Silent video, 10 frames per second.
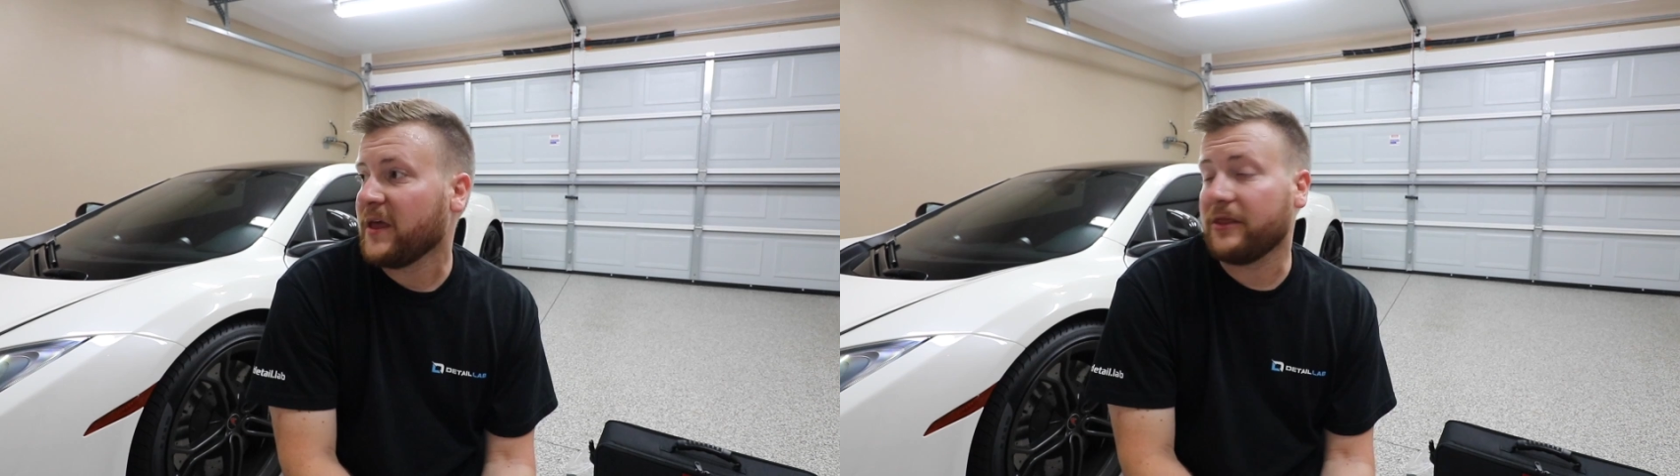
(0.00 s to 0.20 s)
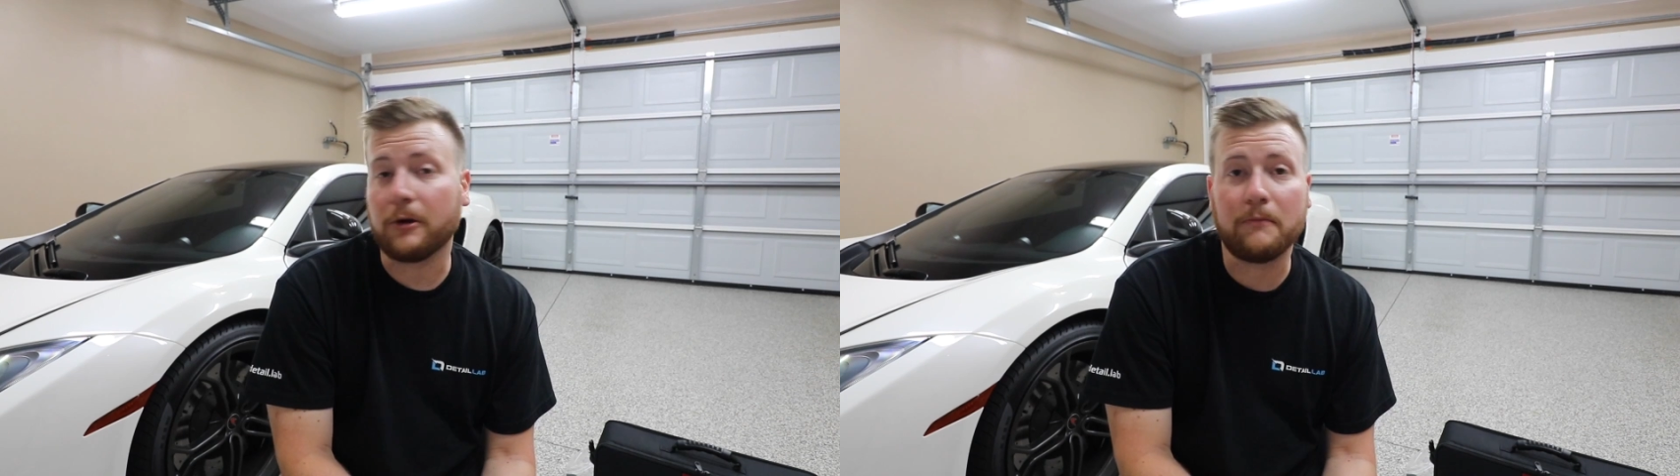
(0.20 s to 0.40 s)

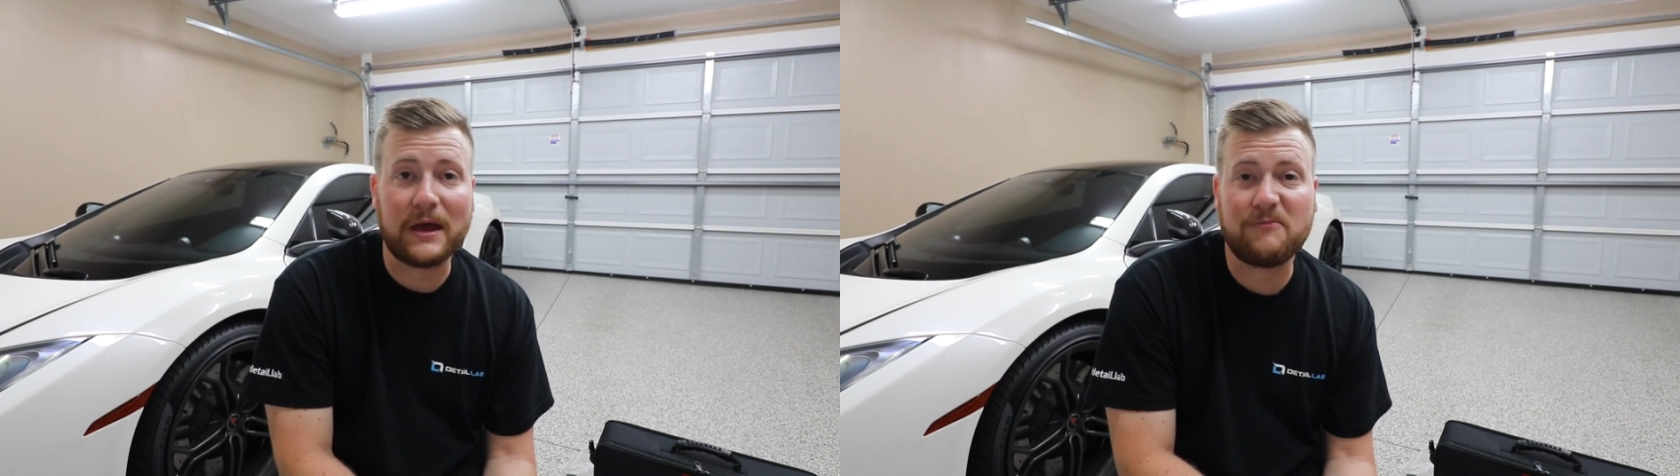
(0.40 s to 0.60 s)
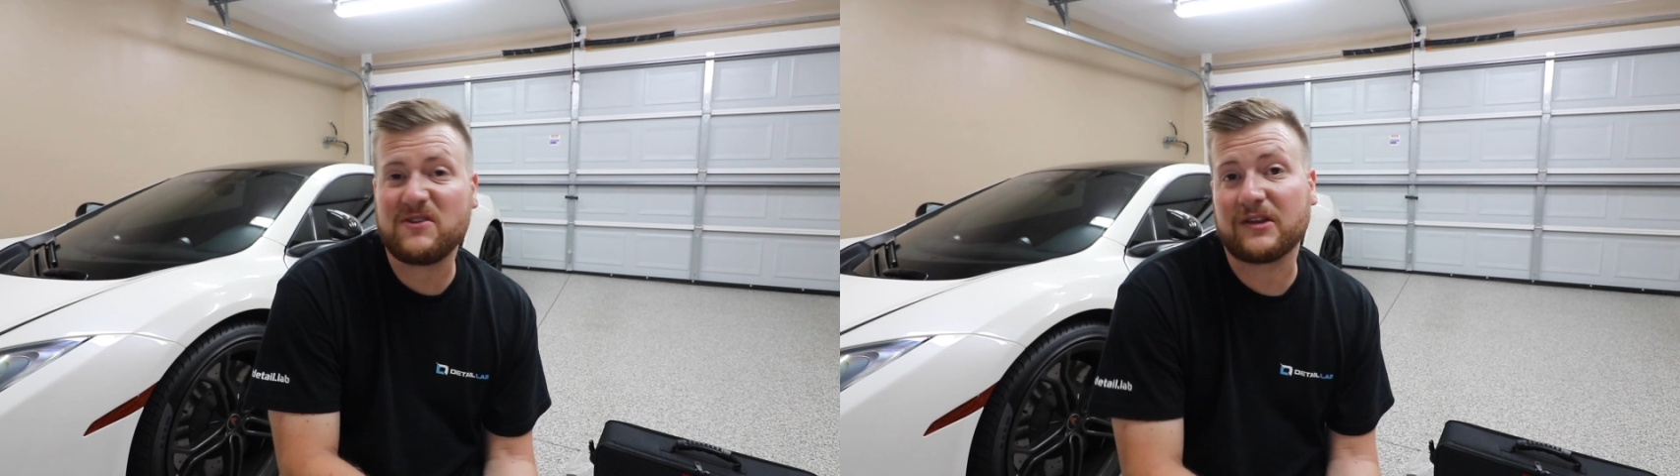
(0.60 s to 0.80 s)
there
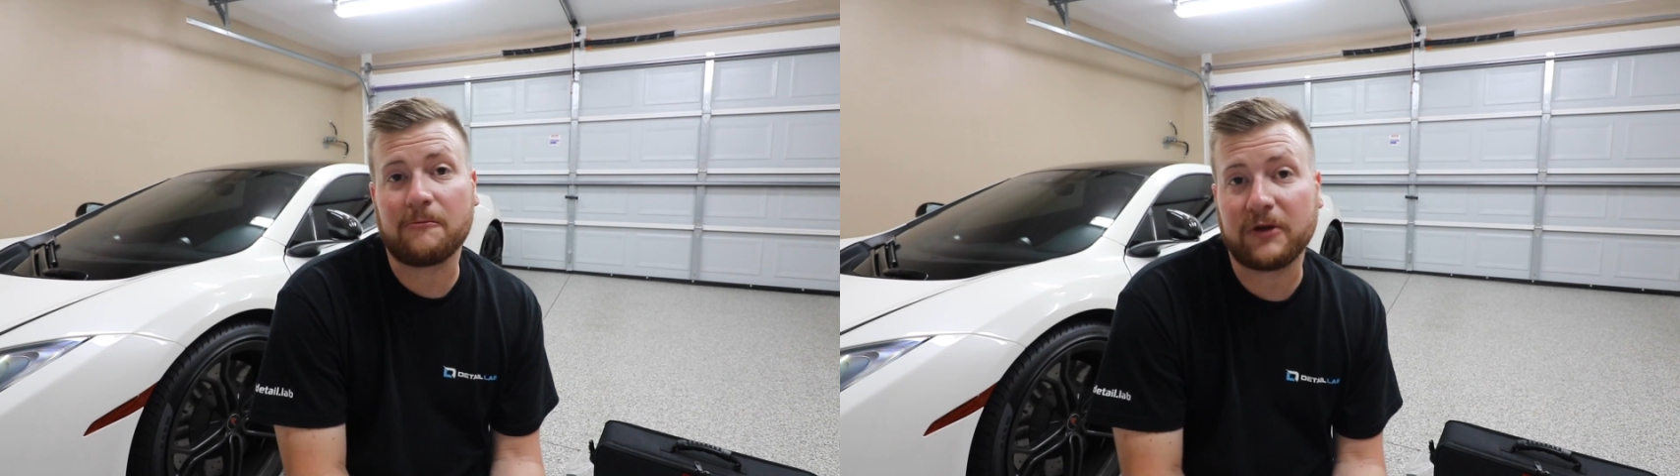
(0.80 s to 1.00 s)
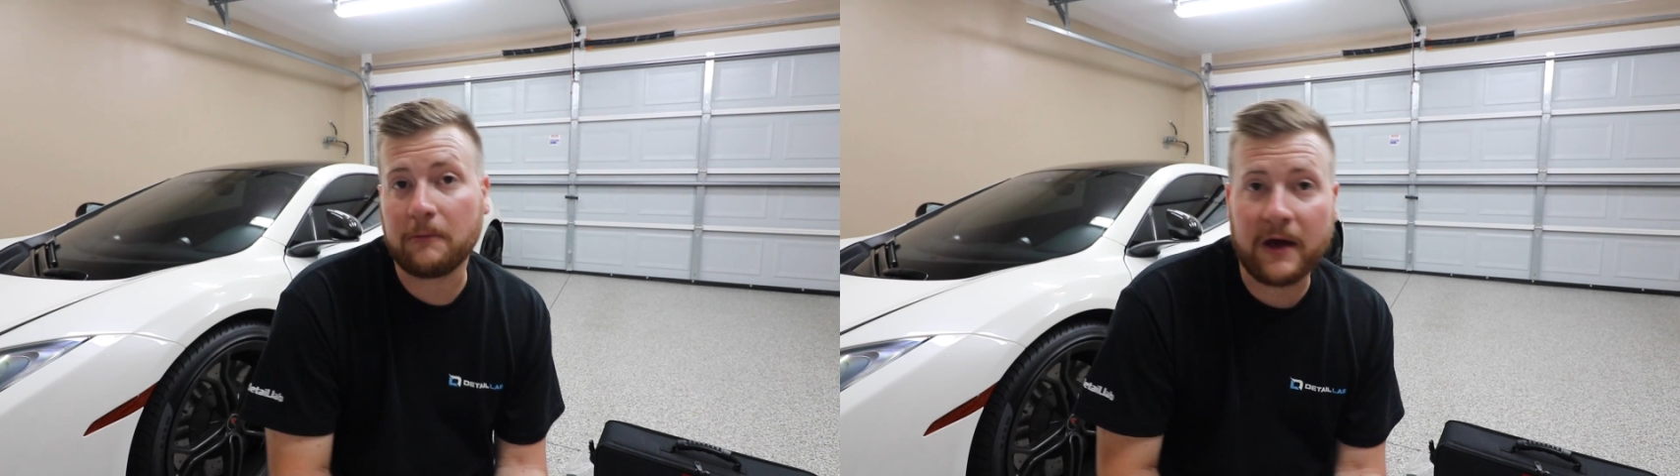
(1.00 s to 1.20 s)
may be
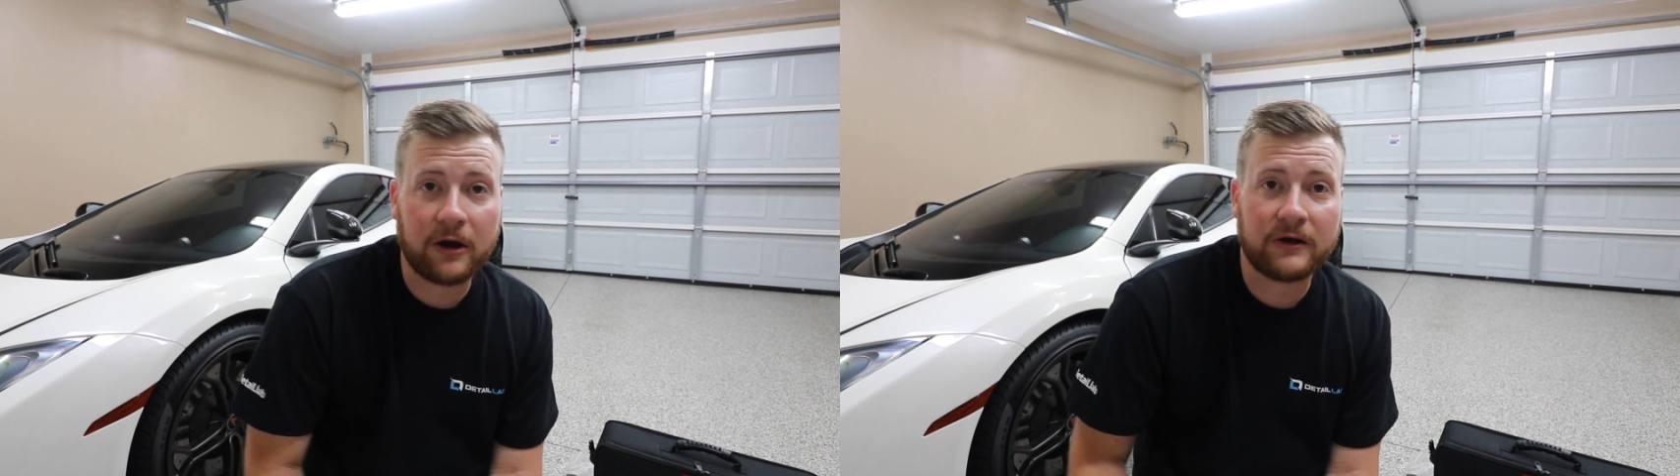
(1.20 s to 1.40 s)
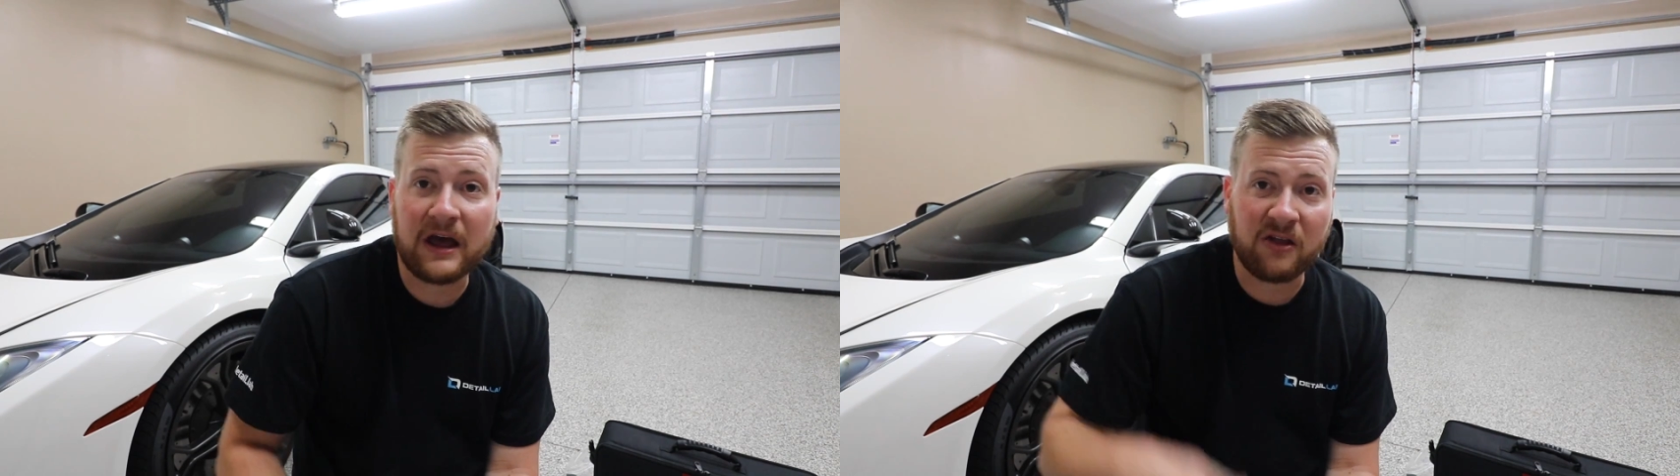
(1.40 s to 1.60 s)
something
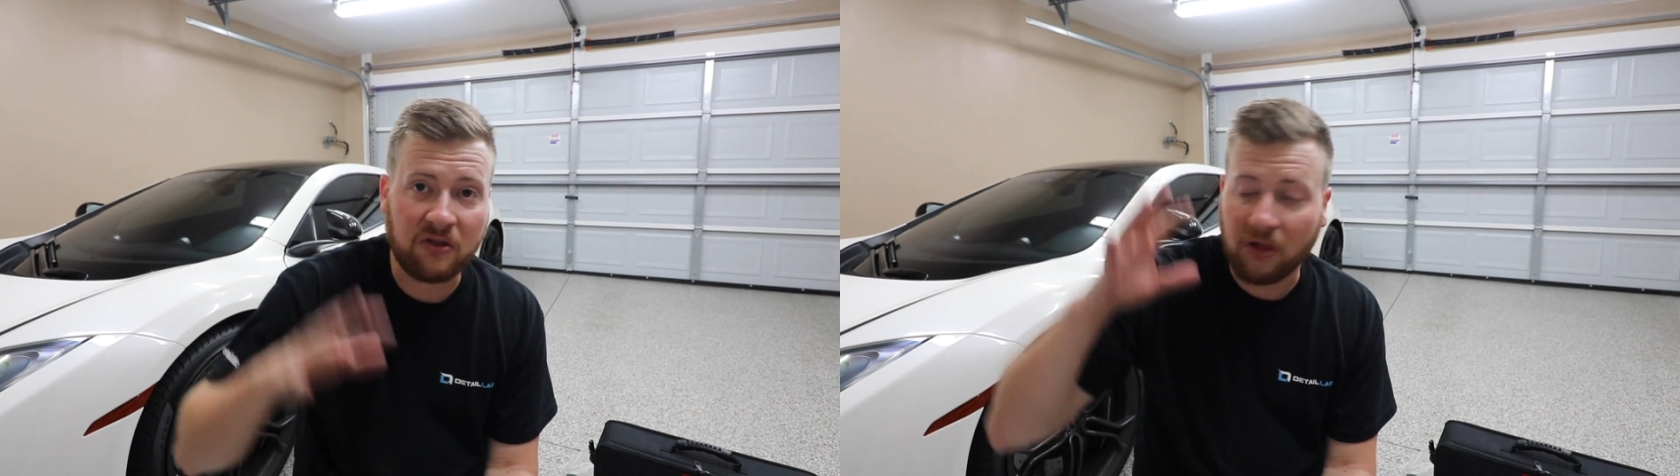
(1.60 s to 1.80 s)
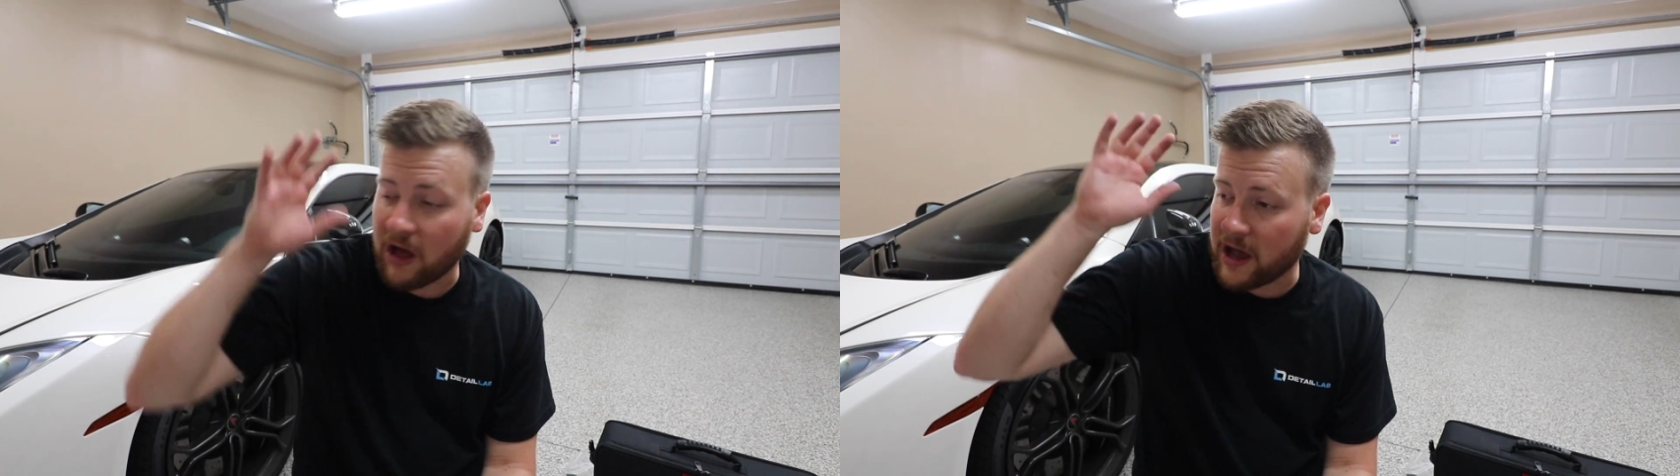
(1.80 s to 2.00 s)
better down
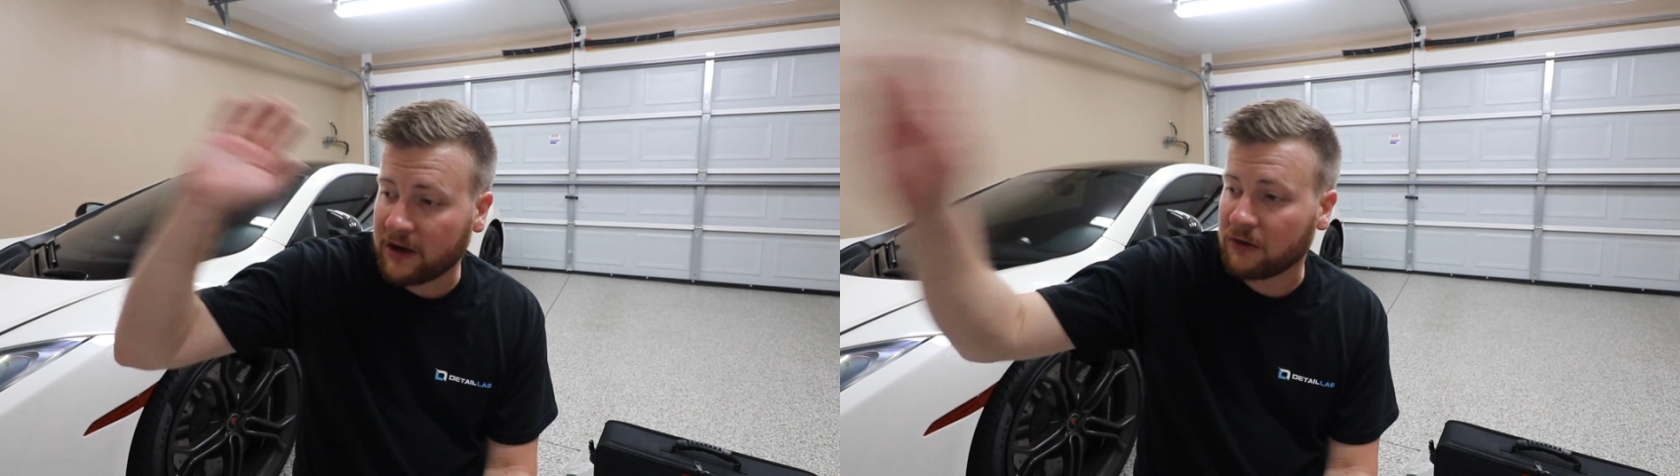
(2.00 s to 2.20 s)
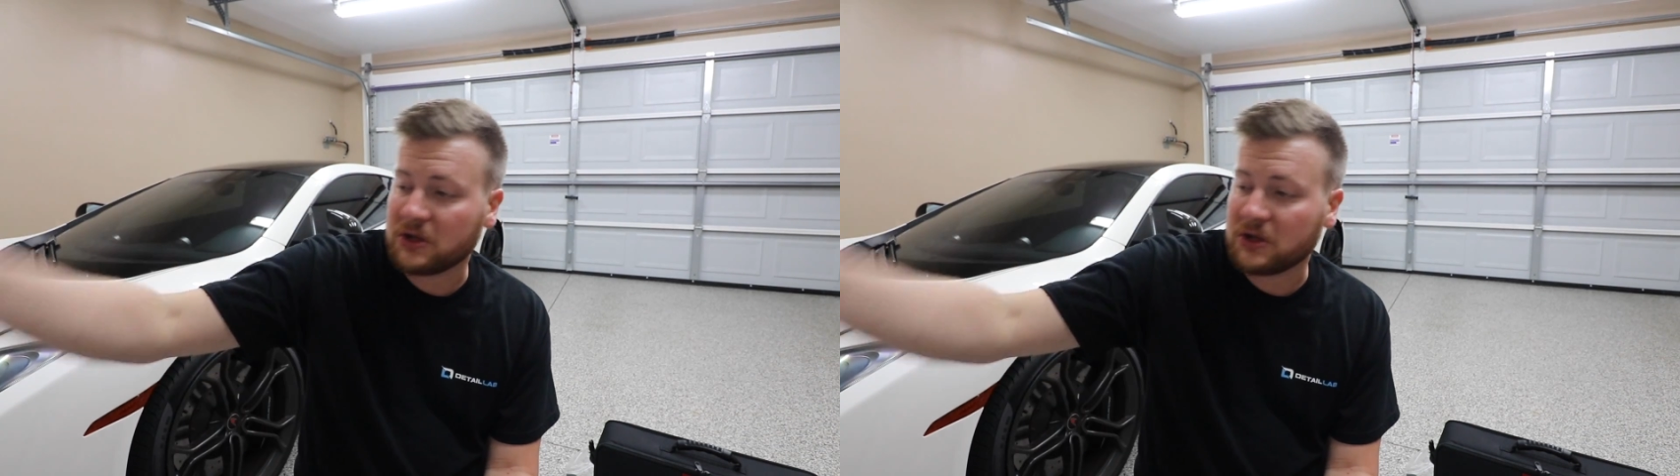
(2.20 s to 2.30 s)
the line or